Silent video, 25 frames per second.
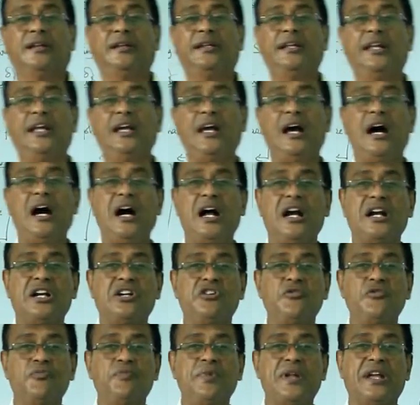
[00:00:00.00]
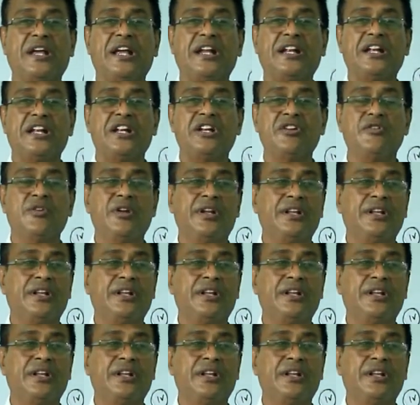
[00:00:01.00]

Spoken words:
They are duplicated during